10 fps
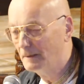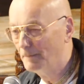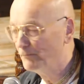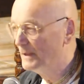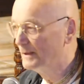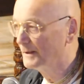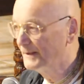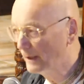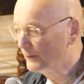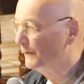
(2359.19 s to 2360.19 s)
means the
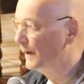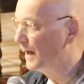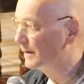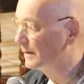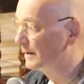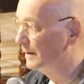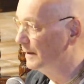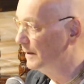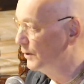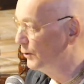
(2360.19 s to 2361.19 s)
sacrifice he
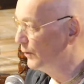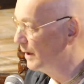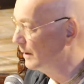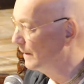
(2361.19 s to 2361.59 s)
is doing,